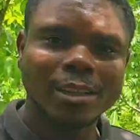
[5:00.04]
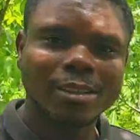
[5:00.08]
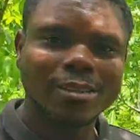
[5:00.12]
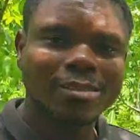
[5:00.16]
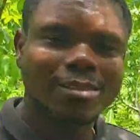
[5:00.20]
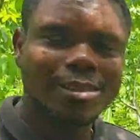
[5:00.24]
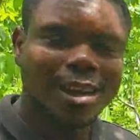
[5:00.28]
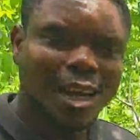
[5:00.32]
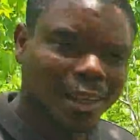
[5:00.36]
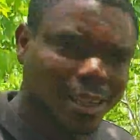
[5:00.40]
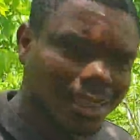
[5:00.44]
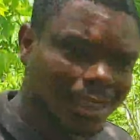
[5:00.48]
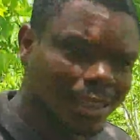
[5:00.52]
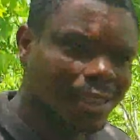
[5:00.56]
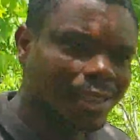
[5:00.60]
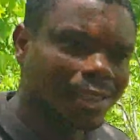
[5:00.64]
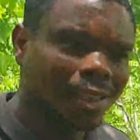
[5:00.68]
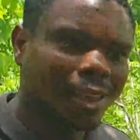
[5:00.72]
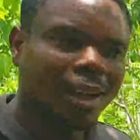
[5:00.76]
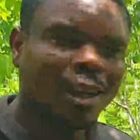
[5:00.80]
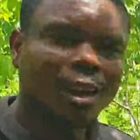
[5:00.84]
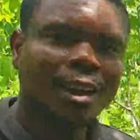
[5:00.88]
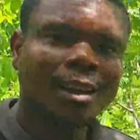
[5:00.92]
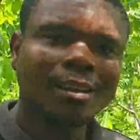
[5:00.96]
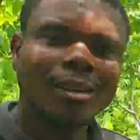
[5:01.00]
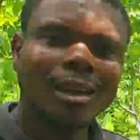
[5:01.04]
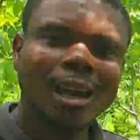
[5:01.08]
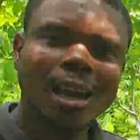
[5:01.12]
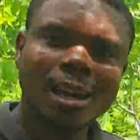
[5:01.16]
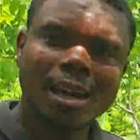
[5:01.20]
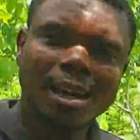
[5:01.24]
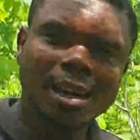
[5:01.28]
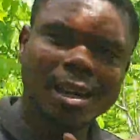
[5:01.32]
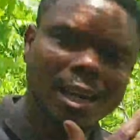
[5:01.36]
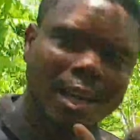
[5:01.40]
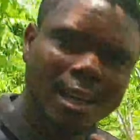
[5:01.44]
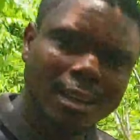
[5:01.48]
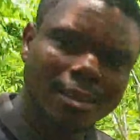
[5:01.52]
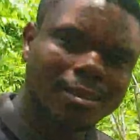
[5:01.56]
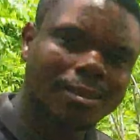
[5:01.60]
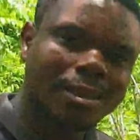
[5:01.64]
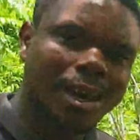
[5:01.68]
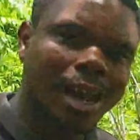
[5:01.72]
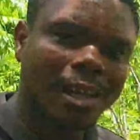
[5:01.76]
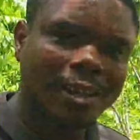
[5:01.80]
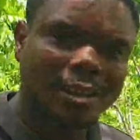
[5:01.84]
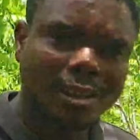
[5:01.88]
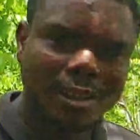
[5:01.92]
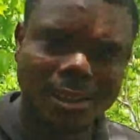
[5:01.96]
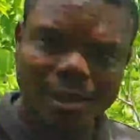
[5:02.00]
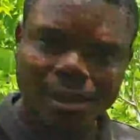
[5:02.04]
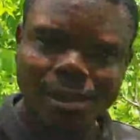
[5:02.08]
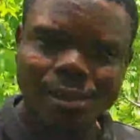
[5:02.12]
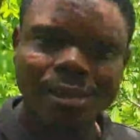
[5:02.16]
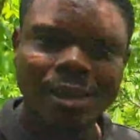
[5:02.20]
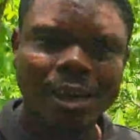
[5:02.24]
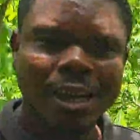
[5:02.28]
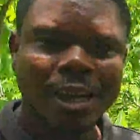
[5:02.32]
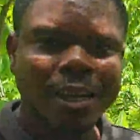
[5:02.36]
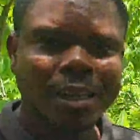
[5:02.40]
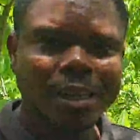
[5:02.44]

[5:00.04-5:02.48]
strategy that the next dry season